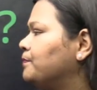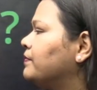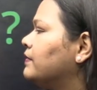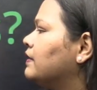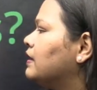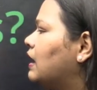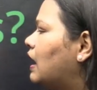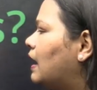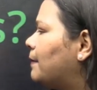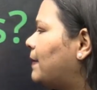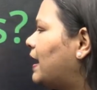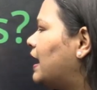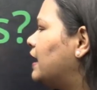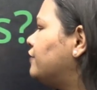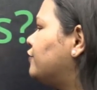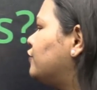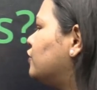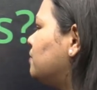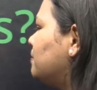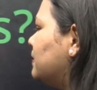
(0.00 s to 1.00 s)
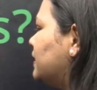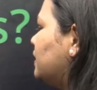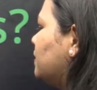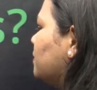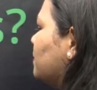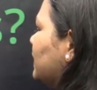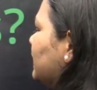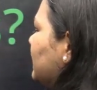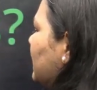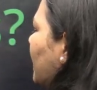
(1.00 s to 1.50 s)
Apart from it, we
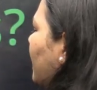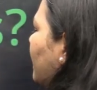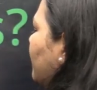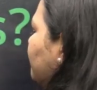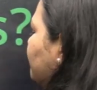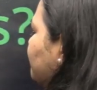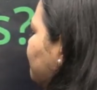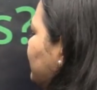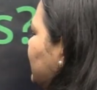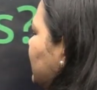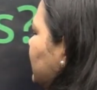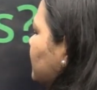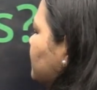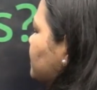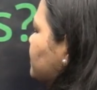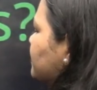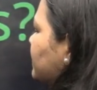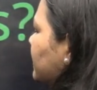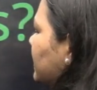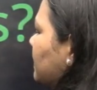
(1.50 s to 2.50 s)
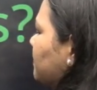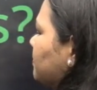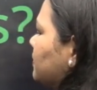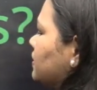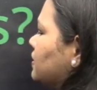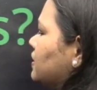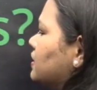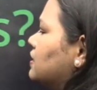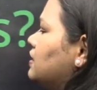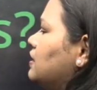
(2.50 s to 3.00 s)
have mainstreamed the
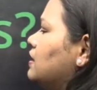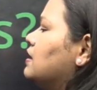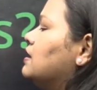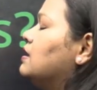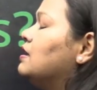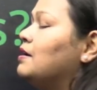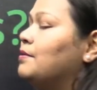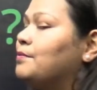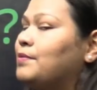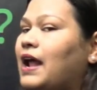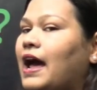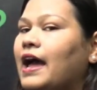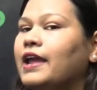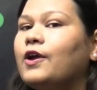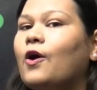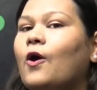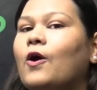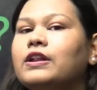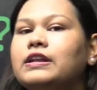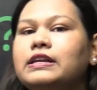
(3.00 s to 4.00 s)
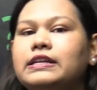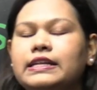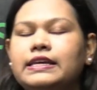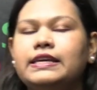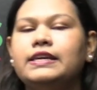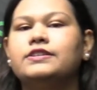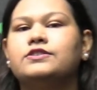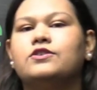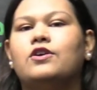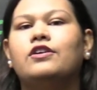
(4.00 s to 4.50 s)
priorities
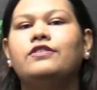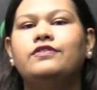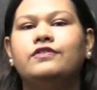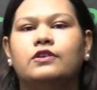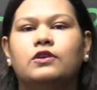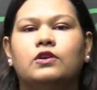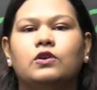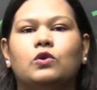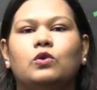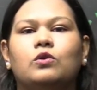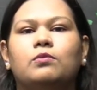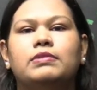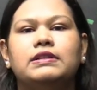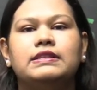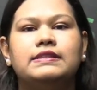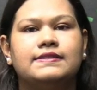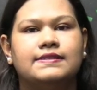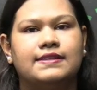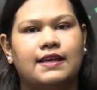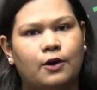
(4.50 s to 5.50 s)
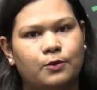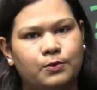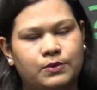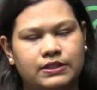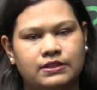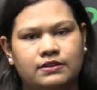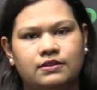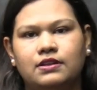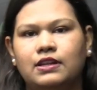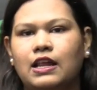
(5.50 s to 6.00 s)
of Global South.
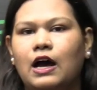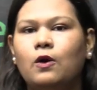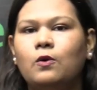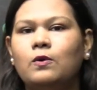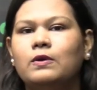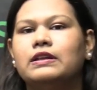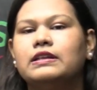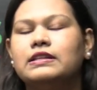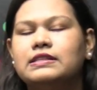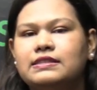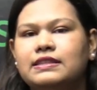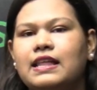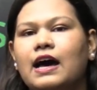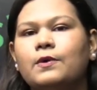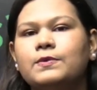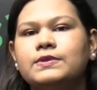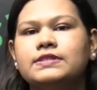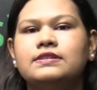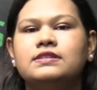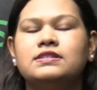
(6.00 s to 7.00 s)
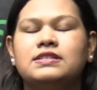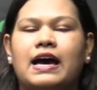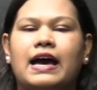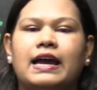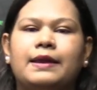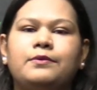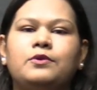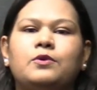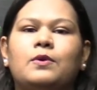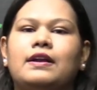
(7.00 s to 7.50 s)
Now is the time to
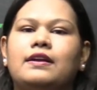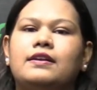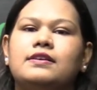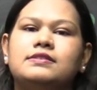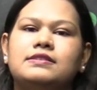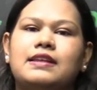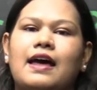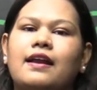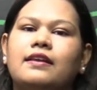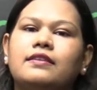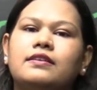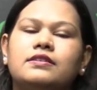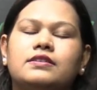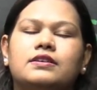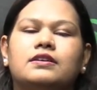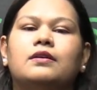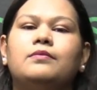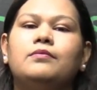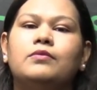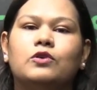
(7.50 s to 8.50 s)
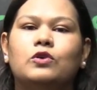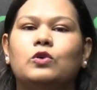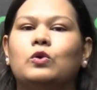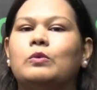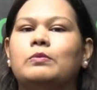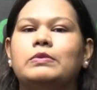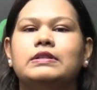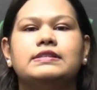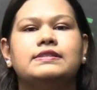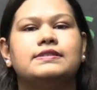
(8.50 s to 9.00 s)
understand the term Global
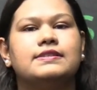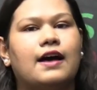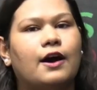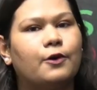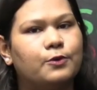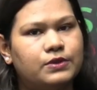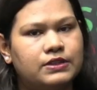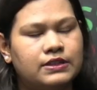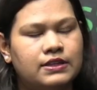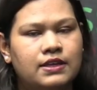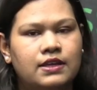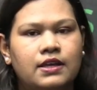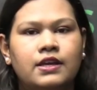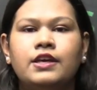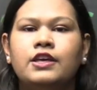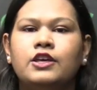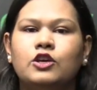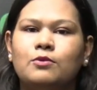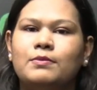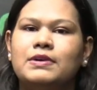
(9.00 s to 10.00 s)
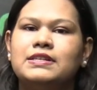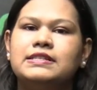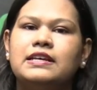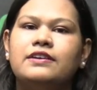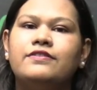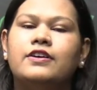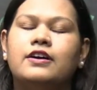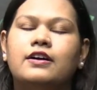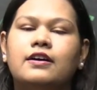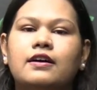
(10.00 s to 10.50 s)
South. You must have
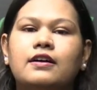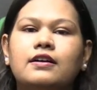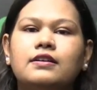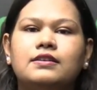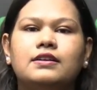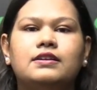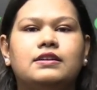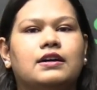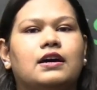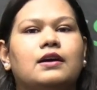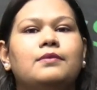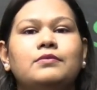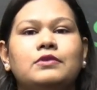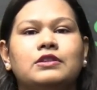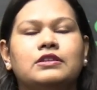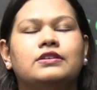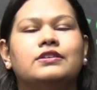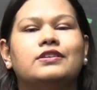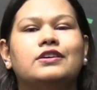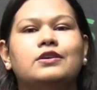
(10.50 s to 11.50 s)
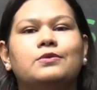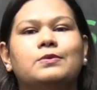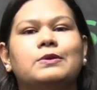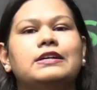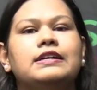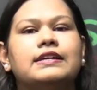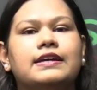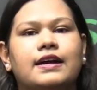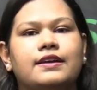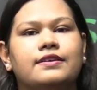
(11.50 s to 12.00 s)
heard the term third world
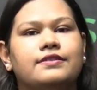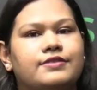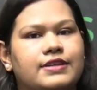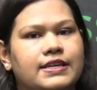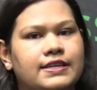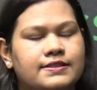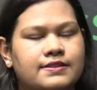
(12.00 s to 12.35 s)
countries.